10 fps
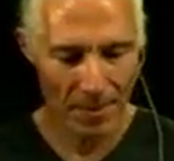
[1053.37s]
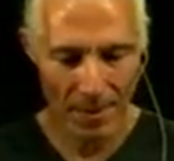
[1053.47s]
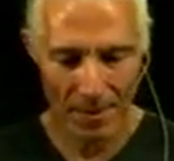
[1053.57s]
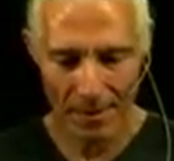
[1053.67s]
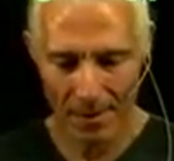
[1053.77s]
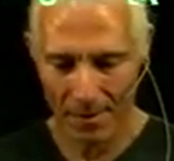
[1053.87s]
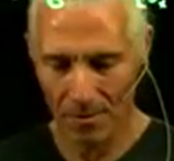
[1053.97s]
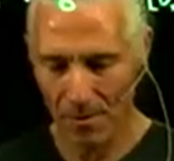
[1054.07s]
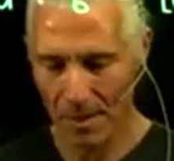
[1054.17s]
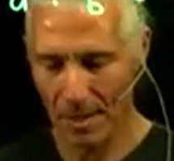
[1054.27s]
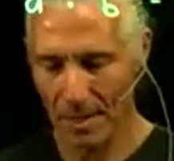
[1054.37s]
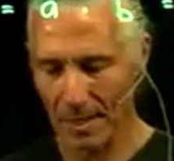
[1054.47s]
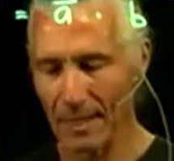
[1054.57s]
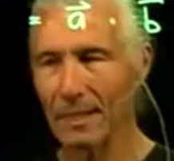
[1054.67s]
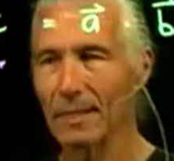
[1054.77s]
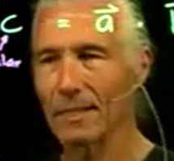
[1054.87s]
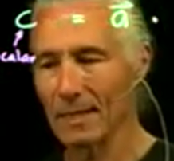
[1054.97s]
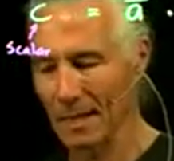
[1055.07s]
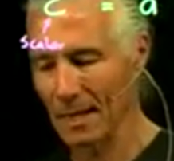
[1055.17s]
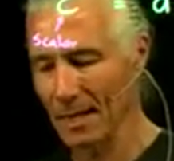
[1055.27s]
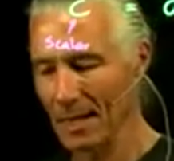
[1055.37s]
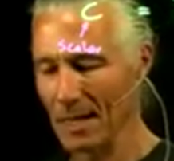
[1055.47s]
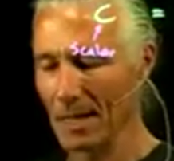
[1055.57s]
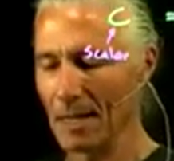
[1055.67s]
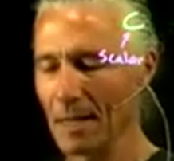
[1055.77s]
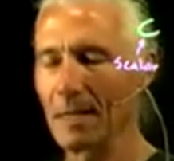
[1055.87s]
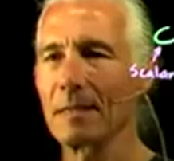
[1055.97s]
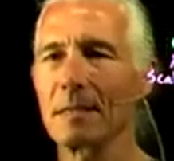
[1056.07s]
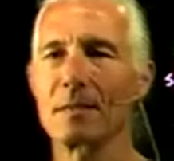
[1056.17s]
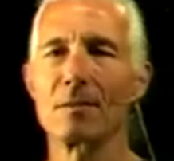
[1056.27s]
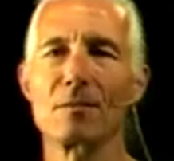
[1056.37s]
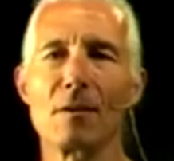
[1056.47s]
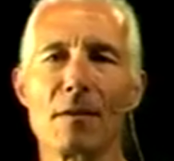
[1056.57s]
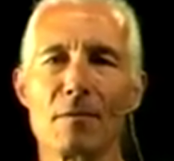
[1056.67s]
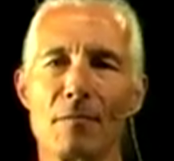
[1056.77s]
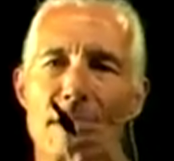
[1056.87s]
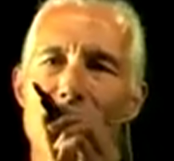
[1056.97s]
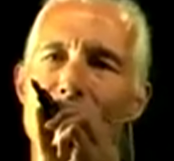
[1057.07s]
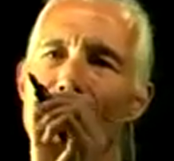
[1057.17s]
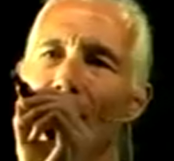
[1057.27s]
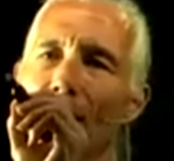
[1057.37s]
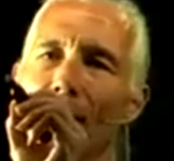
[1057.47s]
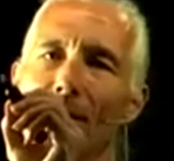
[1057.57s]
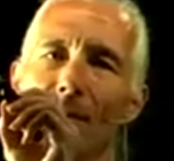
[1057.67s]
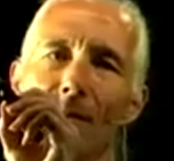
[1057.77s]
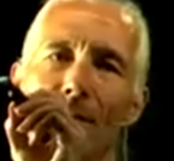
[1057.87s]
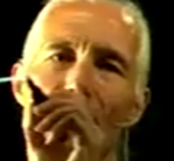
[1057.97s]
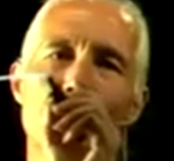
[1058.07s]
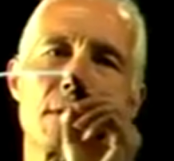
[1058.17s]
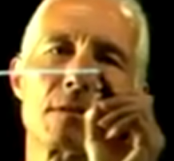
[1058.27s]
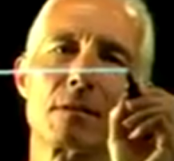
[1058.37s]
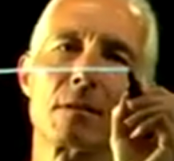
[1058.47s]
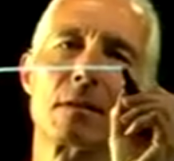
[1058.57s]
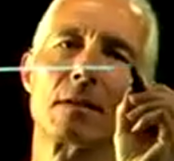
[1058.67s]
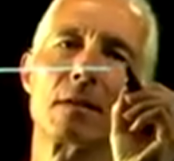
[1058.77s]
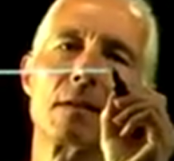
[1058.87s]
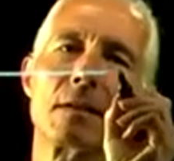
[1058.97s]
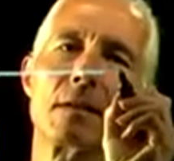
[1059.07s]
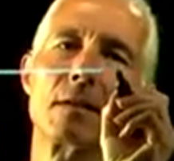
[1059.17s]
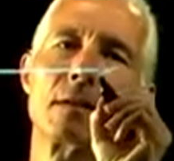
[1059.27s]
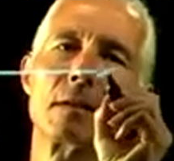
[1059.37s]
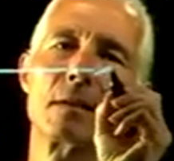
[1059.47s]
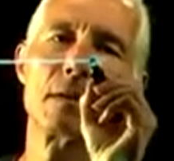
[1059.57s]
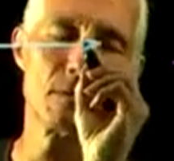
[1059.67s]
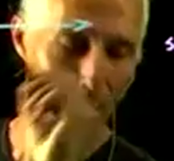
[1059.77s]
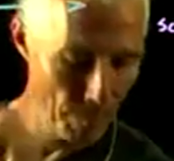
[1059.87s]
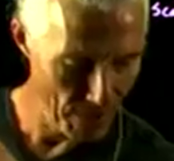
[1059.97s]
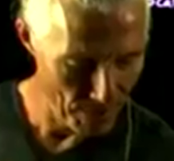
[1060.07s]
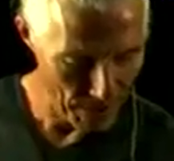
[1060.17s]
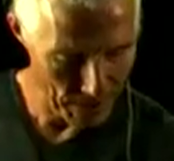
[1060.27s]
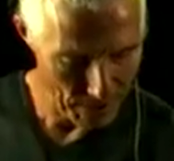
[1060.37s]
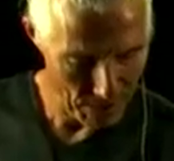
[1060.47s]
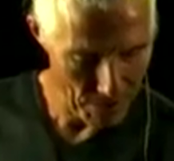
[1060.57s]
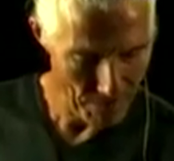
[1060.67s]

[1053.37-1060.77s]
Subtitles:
So let's just draw the vectors out here. So here's a b vector.